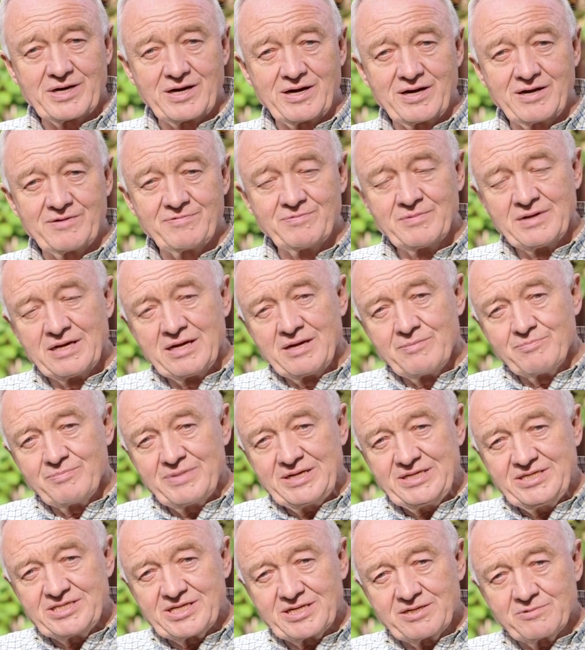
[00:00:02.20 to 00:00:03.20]
but I'm
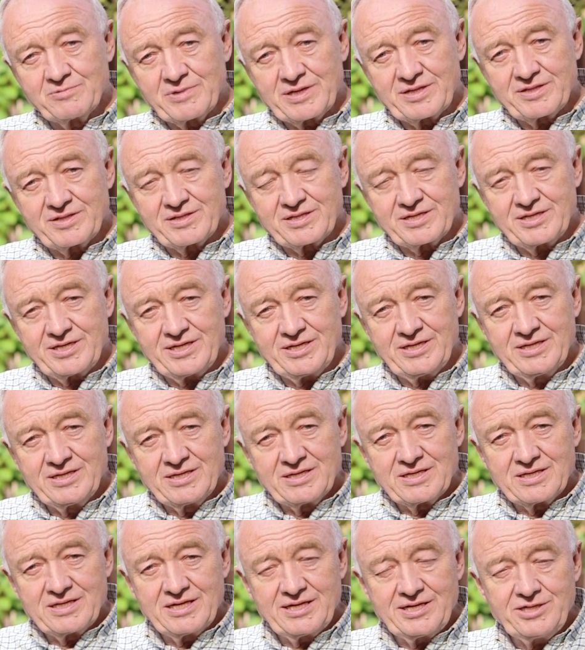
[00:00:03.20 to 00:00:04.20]
meeting with the
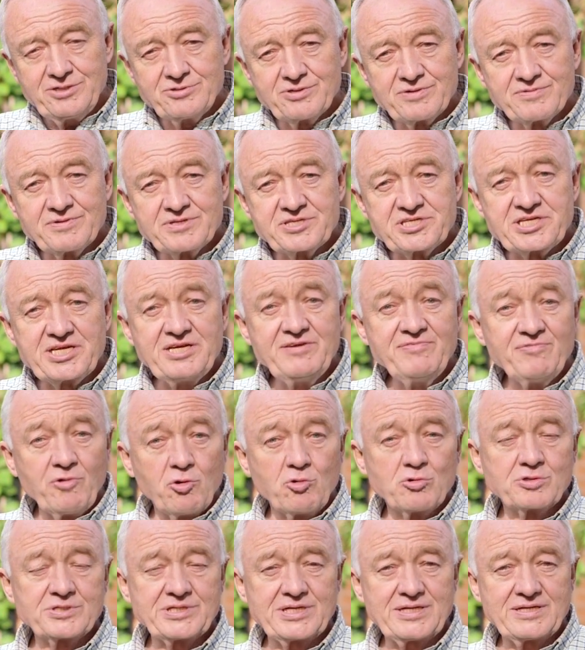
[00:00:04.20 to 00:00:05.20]
leader of the
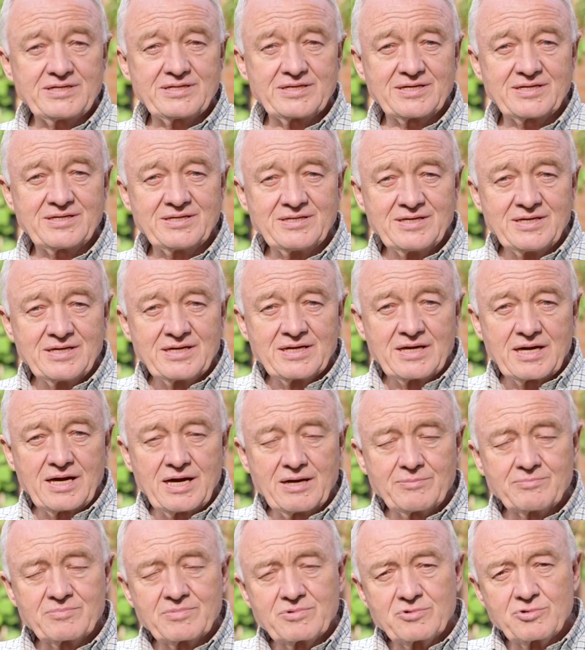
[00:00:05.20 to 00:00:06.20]
C40,
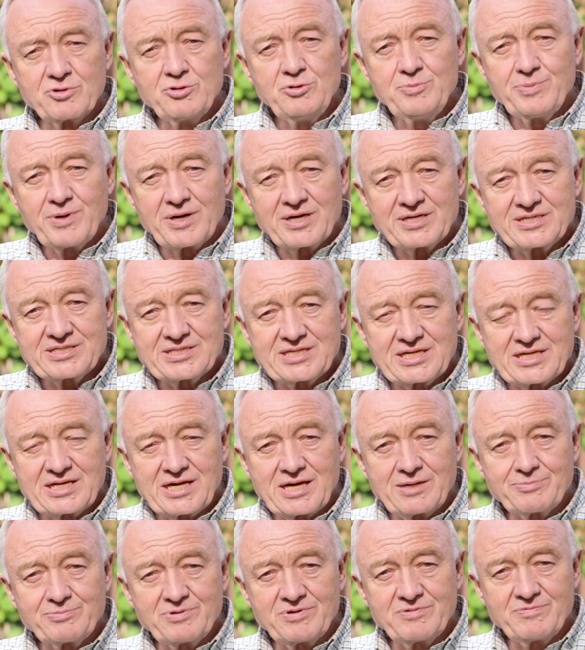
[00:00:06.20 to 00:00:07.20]
the group I set
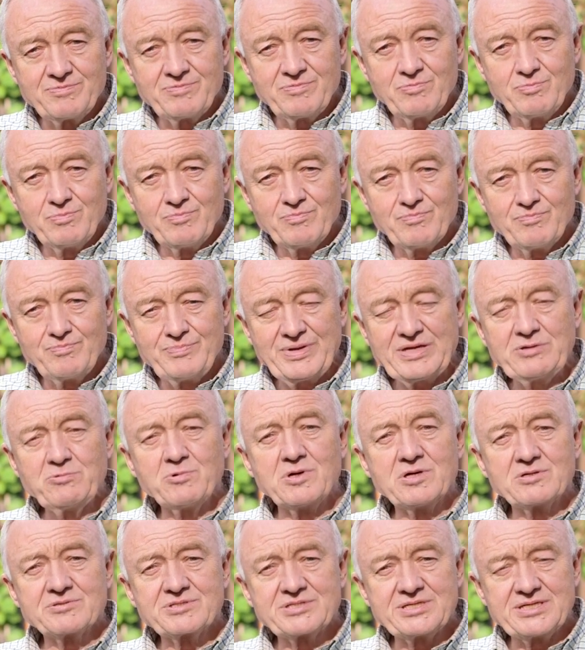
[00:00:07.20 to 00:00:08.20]
up of big
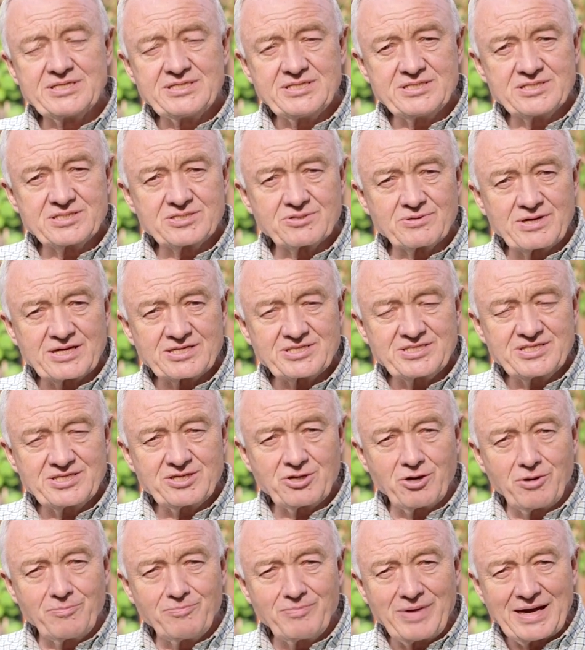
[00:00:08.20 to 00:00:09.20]
world cities to actually
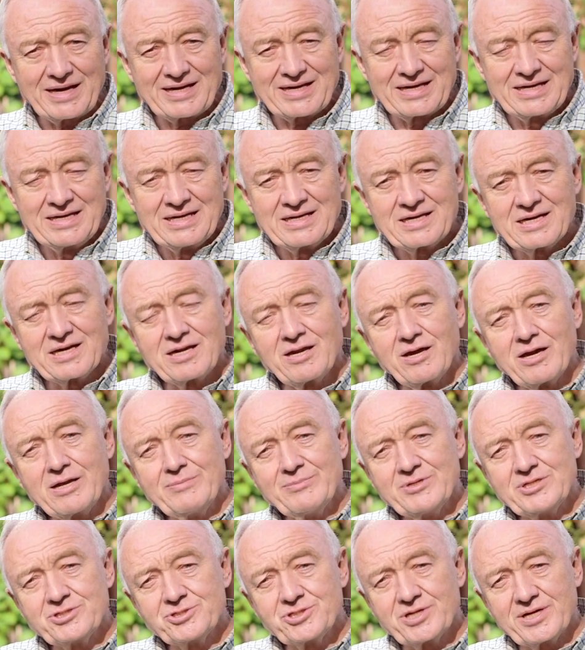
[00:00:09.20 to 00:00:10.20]
combat
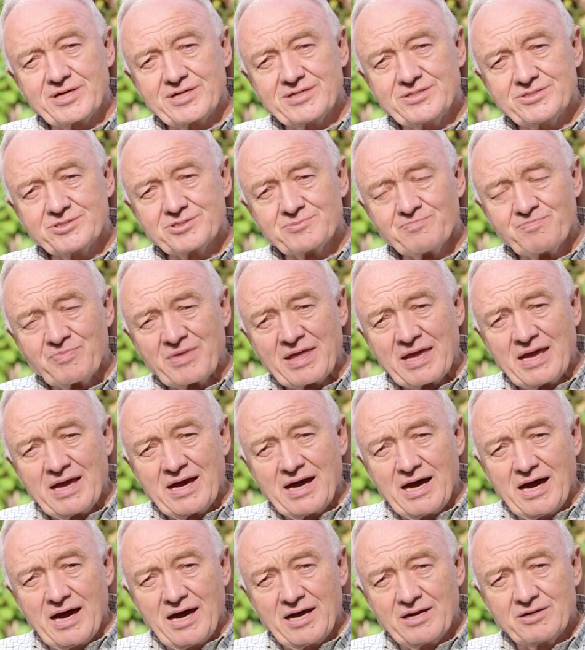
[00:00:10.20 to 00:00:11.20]
climate change,
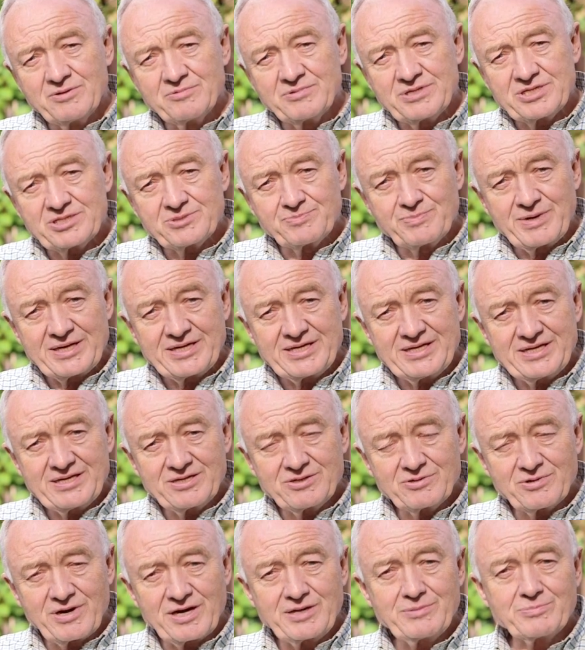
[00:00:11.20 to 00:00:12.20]
and it's
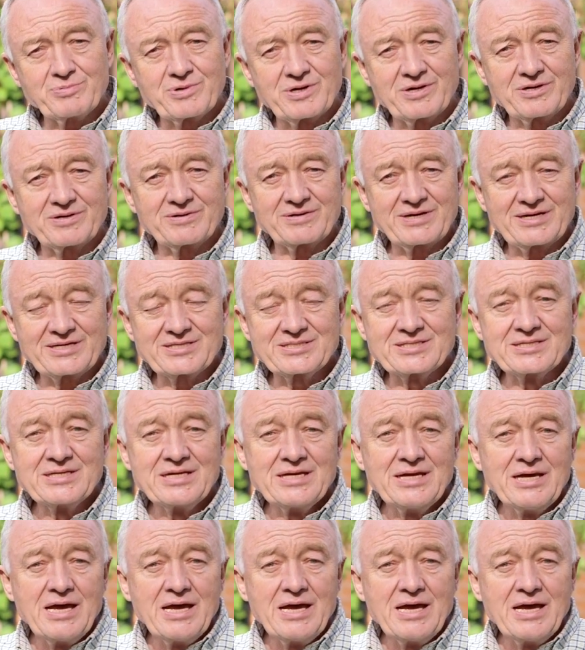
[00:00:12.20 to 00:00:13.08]
making great progress.